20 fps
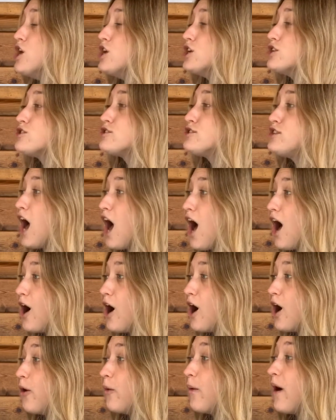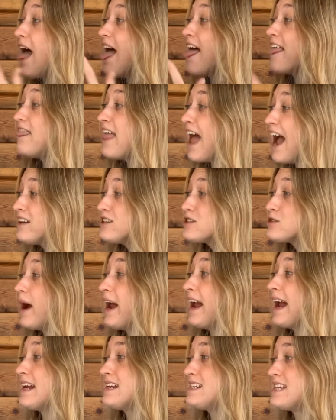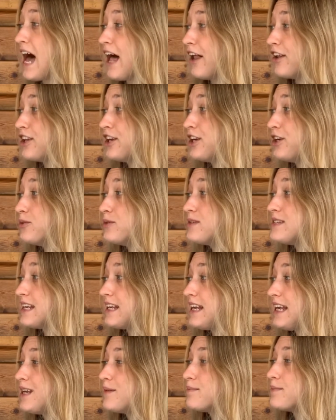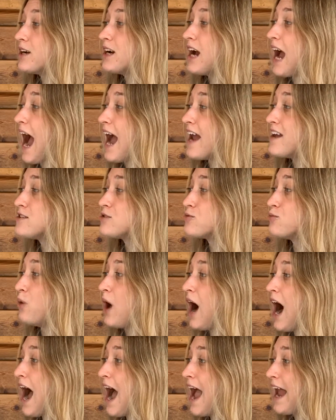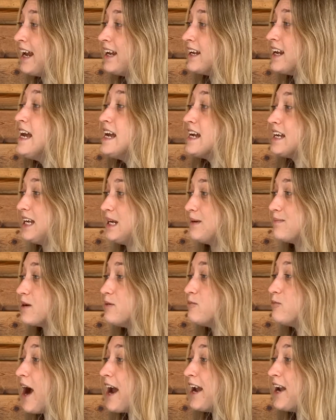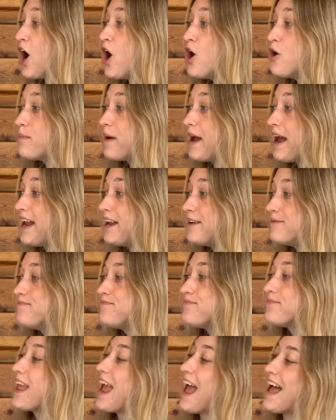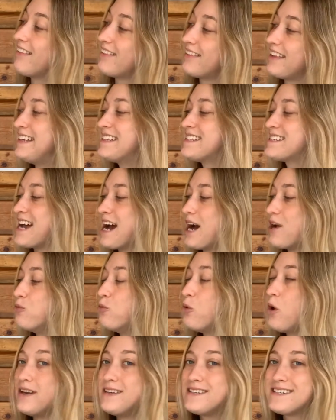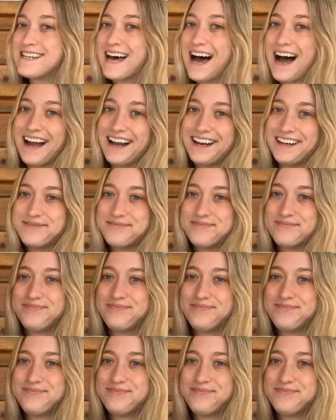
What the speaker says: So that's why I tell you to keep your eyes wide. Keep them wide open, at least on one side.